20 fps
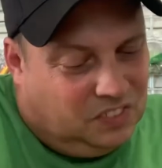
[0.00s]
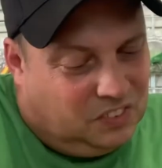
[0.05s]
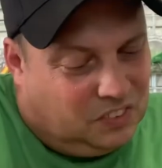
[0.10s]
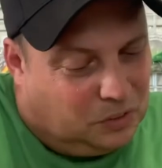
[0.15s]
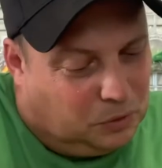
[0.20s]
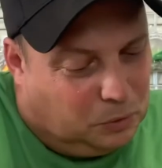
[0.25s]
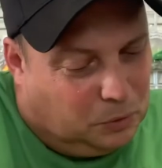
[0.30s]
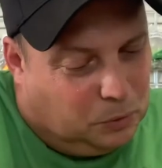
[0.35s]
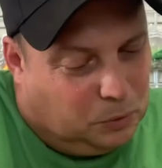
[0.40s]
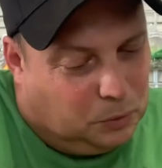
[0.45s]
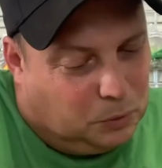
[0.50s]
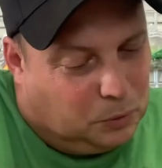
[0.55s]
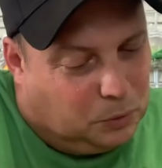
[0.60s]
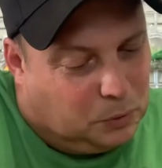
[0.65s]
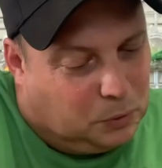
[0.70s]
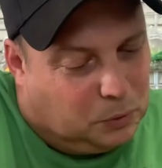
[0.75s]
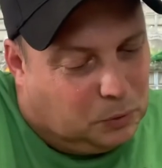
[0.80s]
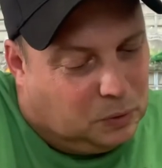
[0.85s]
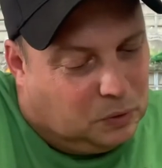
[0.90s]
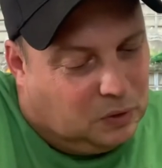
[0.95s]

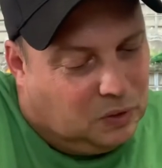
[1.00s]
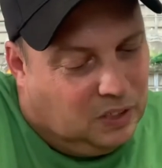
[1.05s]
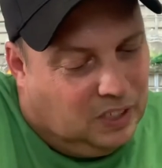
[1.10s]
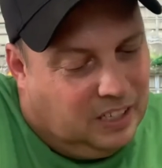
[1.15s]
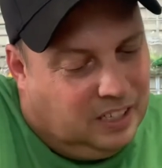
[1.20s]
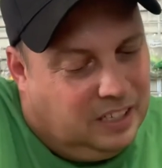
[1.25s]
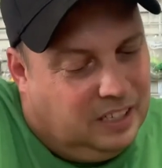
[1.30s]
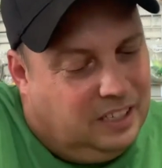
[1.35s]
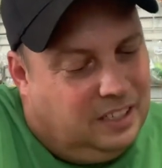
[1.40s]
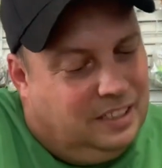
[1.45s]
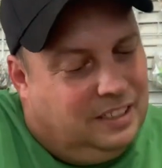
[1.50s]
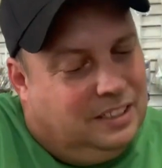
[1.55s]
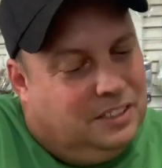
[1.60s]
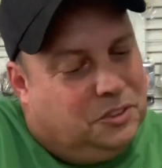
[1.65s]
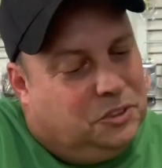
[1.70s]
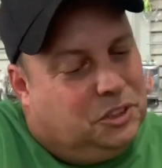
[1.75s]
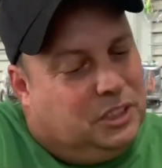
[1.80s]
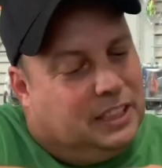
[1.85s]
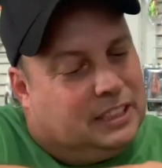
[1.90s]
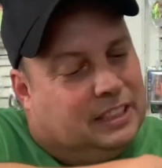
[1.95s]
Ooh,
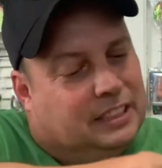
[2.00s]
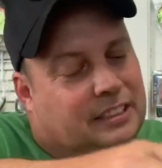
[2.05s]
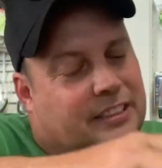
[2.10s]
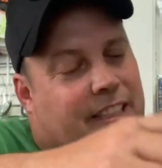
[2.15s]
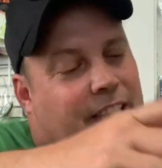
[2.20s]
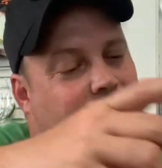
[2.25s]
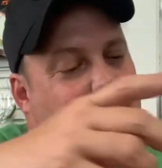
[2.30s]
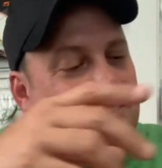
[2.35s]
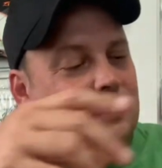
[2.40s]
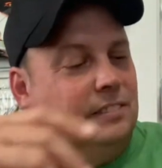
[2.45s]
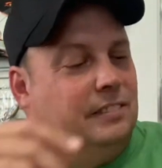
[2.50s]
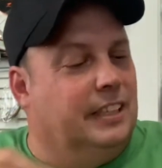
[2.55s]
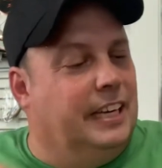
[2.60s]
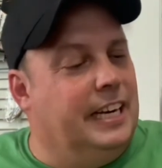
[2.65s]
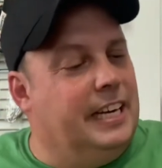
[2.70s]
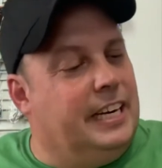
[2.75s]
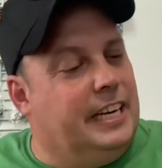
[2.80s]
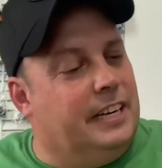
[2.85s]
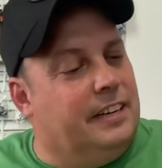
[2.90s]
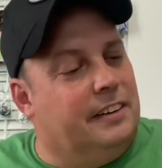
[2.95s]
check this out, the red
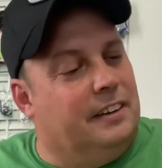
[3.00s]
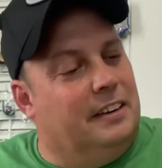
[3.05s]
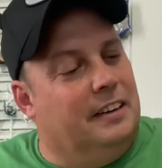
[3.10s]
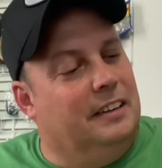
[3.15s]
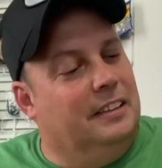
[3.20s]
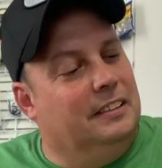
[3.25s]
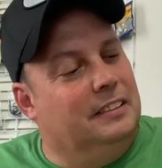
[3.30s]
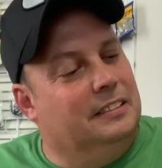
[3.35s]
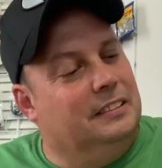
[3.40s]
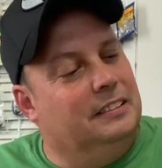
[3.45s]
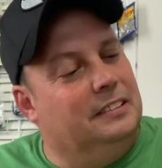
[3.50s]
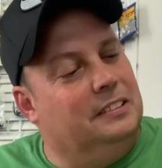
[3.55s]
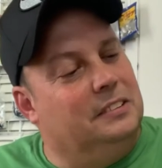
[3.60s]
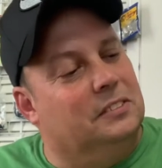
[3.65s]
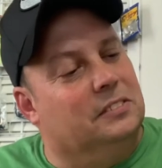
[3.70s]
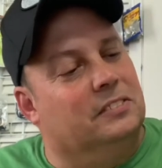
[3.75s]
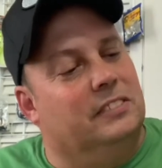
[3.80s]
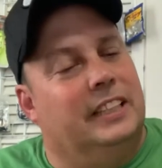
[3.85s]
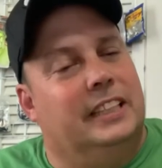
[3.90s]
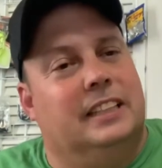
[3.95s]
ear
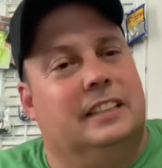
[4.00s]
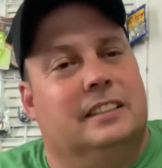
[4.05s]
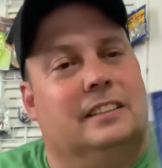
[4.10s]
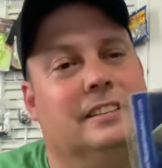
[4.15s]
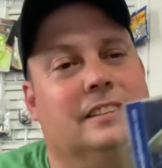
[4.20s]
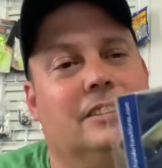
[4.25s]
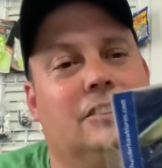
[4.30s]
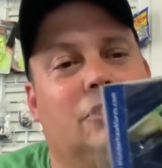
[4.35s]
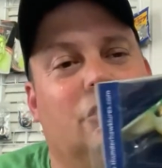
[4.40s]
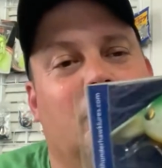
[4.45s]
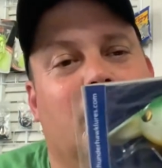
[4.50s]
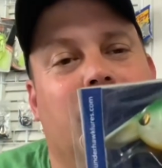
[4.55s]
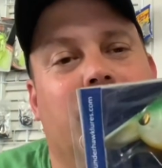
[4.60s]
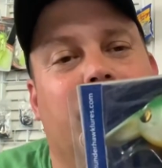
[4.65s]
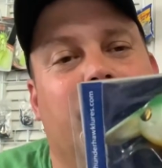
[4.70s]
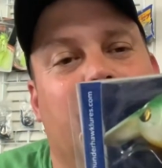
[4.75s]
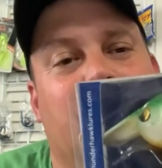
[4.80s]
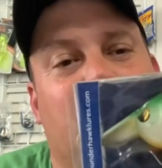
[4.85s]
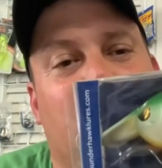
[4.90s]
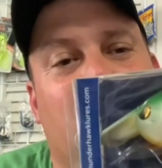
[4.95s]

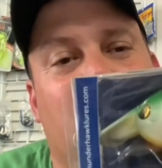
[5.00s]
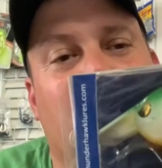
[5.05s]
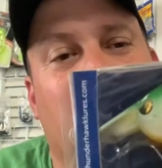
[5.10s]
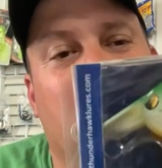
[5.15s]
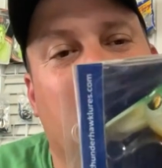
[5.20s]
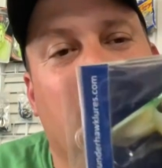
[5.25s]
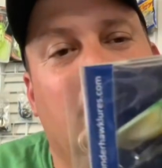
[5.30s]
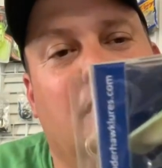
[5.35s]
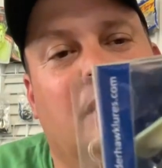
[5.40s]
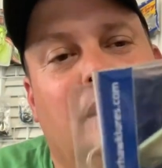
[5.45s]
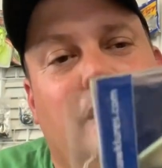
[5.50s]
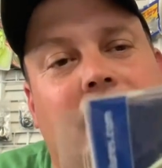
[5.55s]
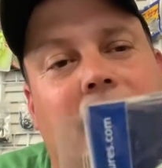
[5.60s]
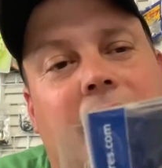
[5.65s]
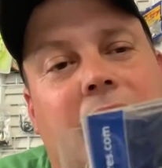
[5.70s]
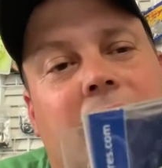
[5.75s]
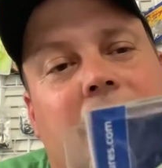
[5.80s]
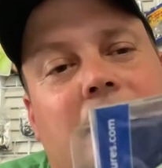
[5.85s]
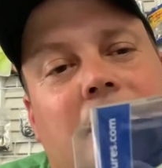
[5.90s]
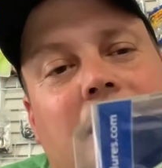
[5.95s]
sunfish. Look at
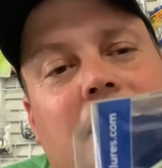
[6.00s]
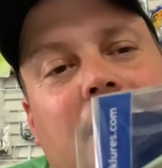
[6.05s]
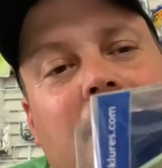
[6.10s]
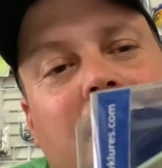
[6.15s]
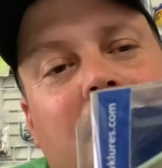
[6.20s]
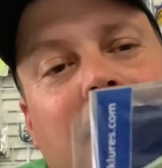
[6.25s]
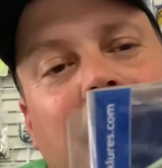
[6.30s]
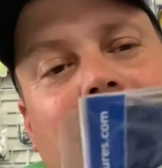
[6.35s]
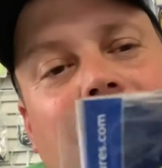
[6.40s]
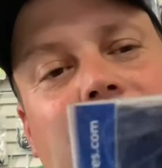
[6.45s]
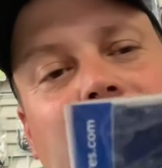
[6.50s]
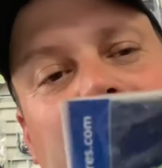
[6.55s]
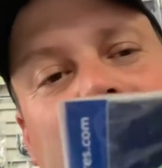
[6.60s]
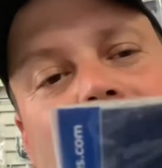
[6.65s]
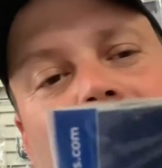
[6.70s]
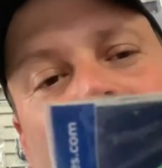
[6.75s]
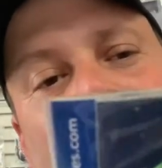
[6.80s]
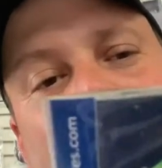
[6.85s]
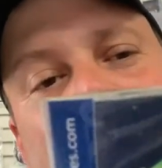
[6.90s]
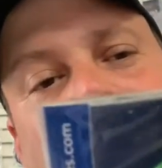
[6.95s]
the touch
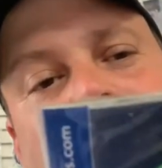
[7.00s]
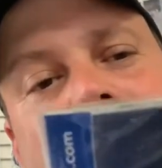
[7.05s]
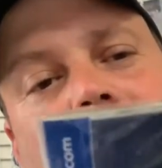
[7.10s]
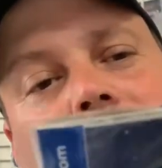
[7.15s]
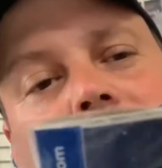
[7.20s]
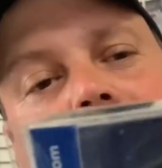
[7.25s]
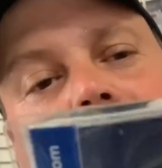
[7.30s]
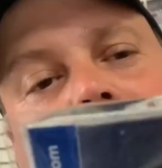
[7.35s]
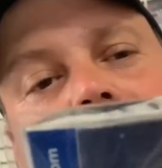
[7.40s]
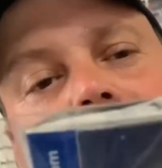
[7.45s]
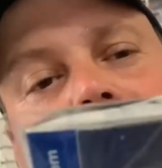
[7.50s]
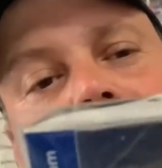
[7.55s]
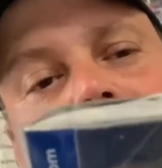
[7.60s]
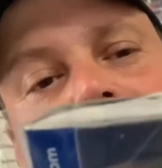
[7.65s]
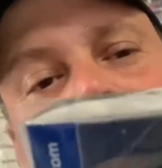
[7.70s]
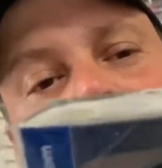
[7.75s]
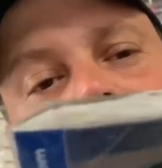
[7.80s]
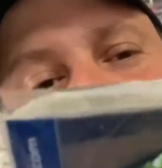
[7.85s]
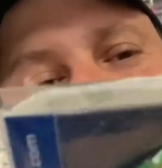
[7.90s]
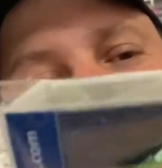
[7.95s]
there on the
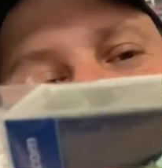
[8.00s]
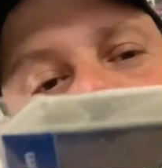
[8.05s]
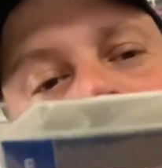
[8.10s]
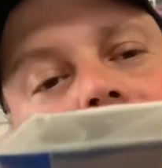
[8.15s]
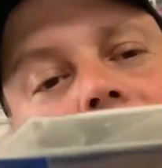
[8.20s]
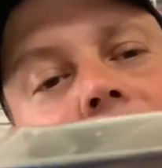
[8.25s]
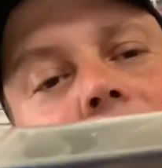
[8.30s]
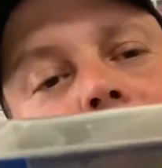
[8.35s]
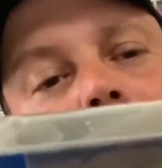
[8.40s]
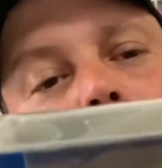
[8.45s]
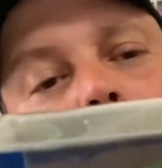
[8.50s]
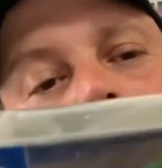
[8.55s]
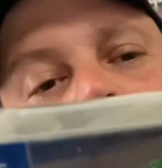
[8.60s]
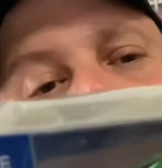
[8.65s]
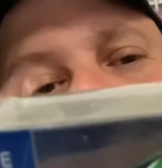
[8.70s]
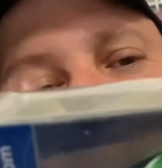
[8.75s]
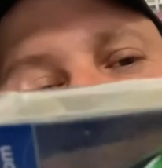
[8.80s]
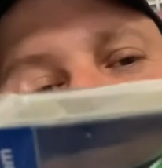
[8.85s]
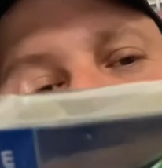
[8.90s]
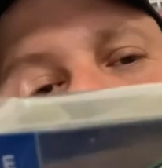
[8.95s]

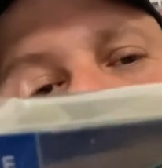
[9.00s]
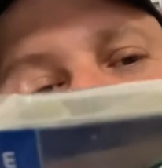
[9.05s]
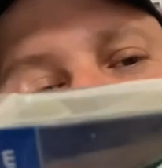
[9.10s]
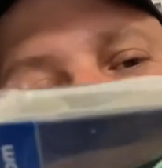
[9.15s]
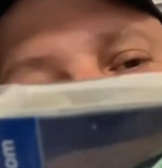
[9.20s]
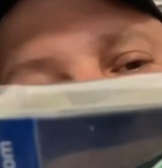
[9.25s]
pattern there with the